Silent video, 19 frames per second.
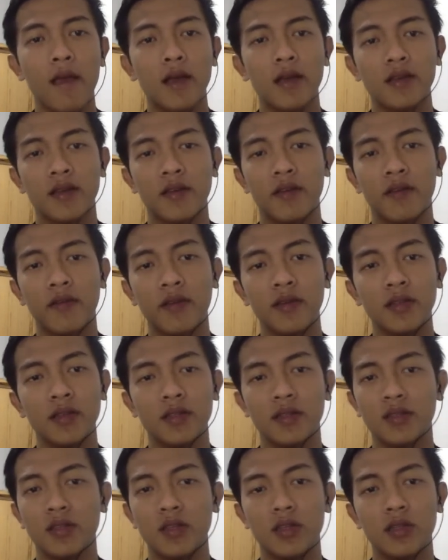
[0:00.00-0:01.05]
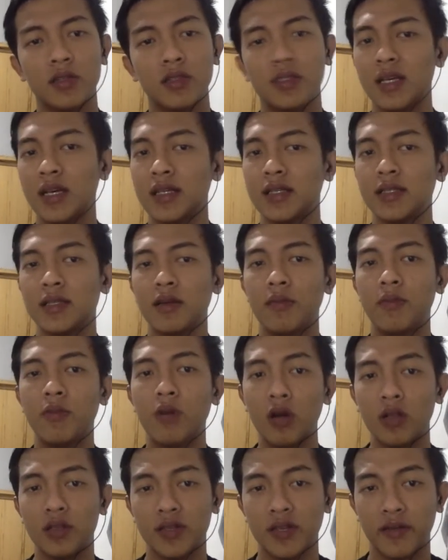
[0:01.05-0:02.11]
Service is not just
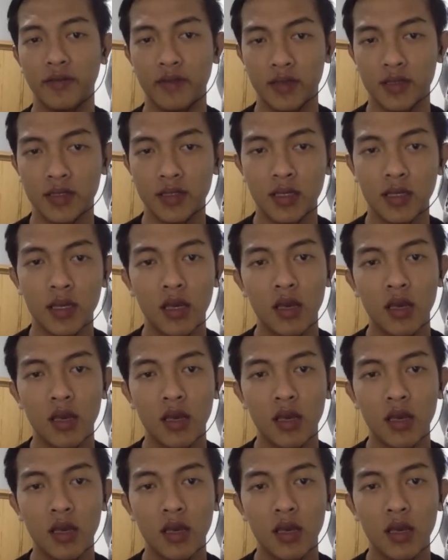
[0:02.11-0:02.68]
ball service.